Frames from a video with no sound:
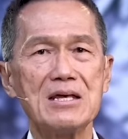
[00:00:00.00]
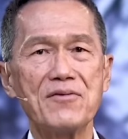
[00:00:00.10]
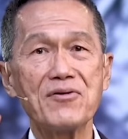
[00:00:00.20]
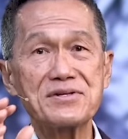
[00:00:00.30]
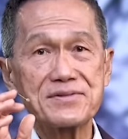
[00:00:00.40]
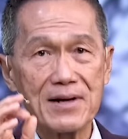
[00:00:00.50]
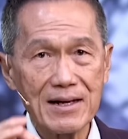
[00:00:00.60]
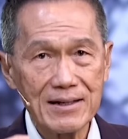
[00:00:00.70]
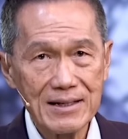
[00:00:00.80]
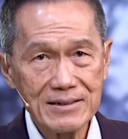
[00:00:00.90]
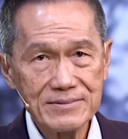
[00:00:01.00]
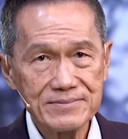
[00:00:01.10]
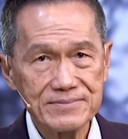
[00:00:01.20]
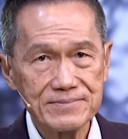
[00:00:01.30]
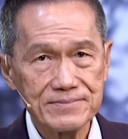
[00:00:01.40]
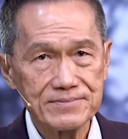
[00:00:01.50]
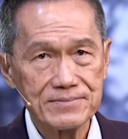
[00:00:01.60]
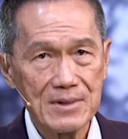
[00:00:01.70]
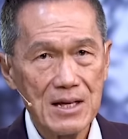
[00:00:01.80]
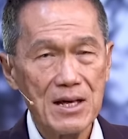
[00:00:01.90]
If you are struggling,
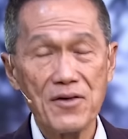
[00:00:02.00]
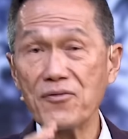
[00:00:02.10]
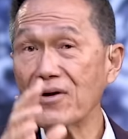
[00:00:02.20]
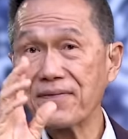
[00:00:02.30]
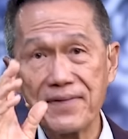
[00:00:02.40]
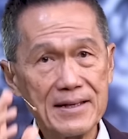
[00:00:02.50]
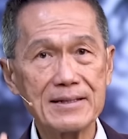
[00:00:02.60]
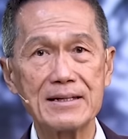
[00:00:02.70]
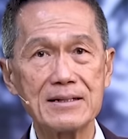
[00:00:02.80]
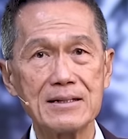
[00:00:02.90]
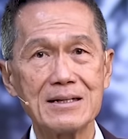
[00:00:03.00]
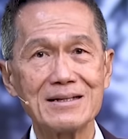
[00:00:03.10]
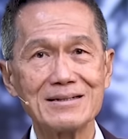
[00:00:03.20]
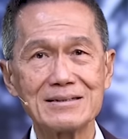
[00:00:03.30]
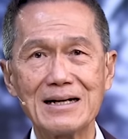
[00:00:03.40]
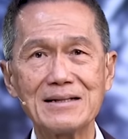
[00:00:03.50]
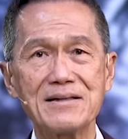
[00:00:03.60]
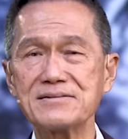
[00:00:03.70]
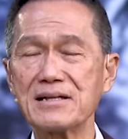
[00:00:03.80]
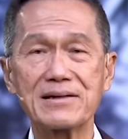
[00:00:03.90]
if you are thinking God
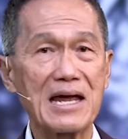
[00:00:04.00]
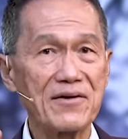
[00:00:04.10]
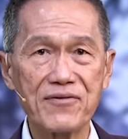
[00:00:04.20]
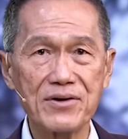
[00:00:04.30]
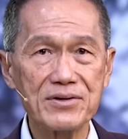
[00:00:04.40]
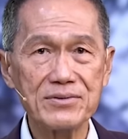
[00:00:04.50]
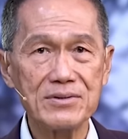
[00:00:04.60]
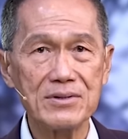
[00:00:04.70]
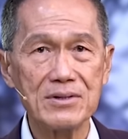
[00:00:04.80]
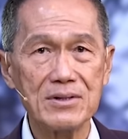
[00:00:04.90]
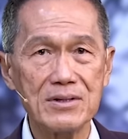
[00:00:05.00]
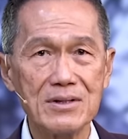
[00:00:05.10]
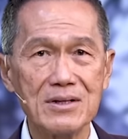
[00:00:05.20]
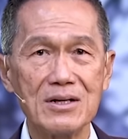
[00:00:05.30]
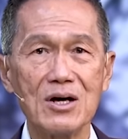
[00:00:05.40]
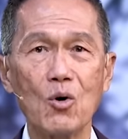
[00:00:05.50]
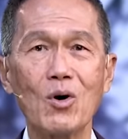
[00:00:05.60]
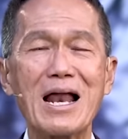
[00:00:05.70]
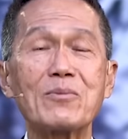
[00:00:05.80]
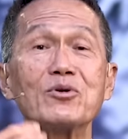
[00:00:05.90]
does not care for you,
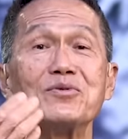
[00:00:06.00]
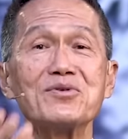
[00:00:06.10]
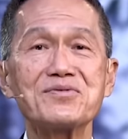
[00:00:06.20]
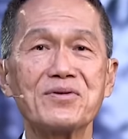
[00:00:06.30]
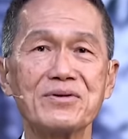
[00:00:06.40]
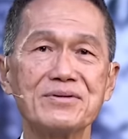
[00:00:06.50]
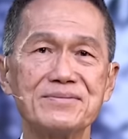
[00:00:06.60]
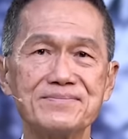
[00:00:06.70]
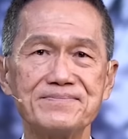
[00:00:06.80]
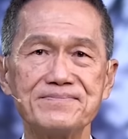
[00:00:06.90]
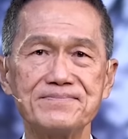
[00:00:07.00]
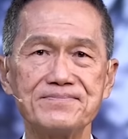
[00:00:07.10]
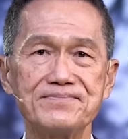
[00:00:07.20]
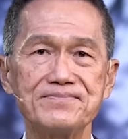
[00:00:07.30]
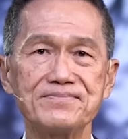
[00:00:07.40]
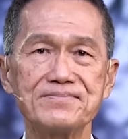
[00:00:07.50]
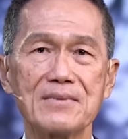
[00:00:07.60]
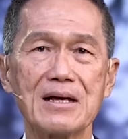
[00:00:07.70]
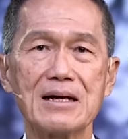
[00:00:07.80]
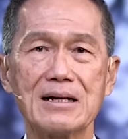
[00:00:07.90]
well, I have good news for you.
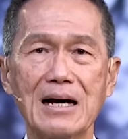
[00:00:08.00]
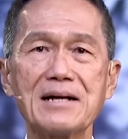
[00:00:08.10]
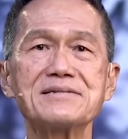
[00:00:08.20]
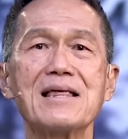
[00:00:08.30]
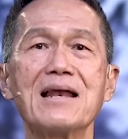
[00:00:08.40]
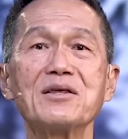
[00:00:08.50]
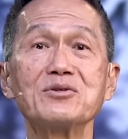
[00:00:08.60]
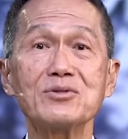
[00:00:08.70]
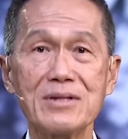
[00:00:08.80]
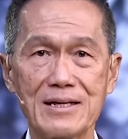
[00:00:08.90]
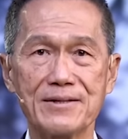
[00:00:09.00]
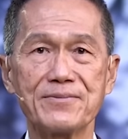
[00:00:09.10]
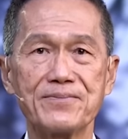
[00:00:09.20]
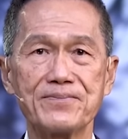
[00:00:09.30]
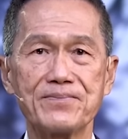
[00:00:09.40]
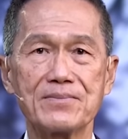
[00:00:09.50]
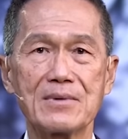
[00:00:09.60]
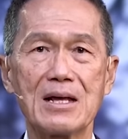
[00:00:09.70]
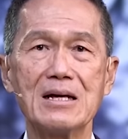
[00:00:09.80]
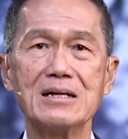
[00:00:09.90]
God is telling you today,
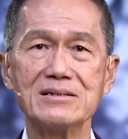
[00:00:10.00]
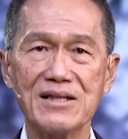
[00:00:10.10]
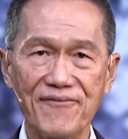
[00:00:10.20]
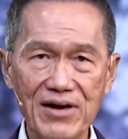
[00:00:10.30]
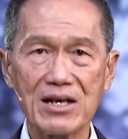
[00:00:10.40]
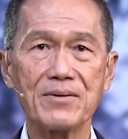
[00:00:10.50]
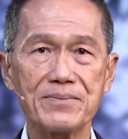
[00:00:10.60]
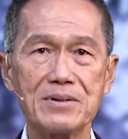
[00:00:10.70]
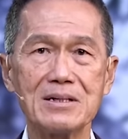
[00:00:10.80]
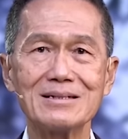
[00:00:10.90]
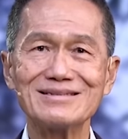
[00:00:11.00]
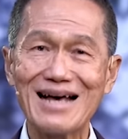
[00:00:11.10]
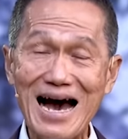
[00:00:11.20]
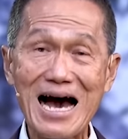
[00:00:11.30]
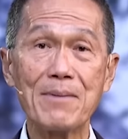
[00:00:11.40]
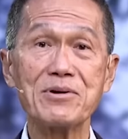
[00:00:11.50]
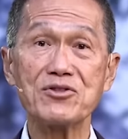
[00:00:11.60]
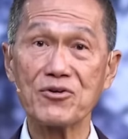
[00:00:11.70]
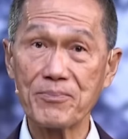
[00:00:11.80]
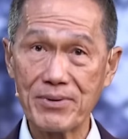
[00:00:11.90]
develop the
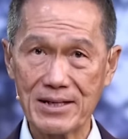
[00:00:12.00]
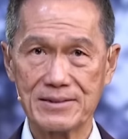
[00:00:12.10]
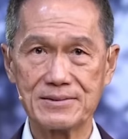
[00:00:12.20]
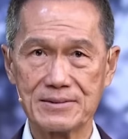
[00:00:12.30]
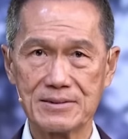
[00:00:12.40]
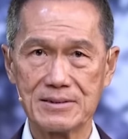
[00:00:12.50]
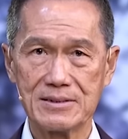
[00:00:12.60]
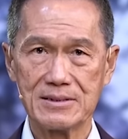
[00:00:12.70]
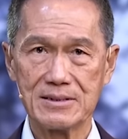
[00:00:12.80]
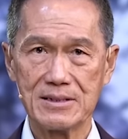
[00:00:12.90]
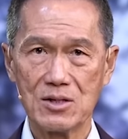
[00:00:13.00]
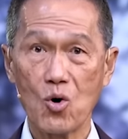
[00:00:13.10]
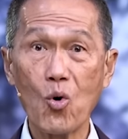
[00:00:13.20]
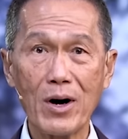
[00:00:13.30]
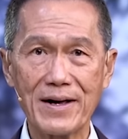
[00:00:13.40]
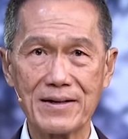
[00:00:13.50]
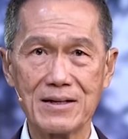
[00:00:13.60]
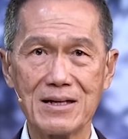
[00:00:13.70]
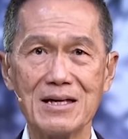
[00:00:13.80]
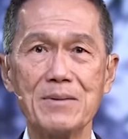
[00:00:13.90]
habit of prayer. Why?
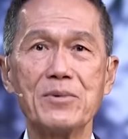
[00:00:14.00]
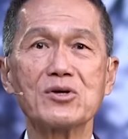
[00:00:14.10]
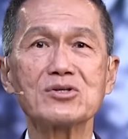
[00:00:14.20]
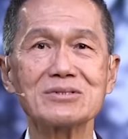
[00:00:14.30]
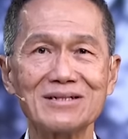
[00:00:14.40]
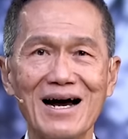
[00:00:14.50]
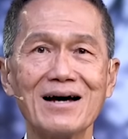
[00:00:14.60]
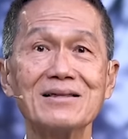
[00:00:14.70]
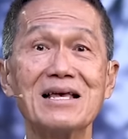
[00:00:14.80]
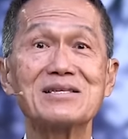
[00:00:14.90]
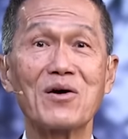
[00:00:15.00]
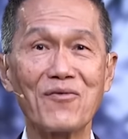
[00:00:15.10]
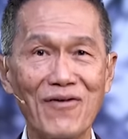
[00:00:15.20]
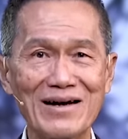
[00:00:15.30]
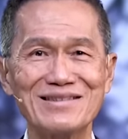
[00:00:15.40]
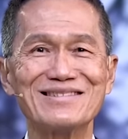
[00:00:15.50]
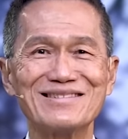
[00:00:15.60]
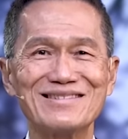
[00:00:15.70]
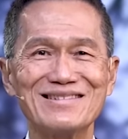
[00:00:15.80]
Because God is our Father.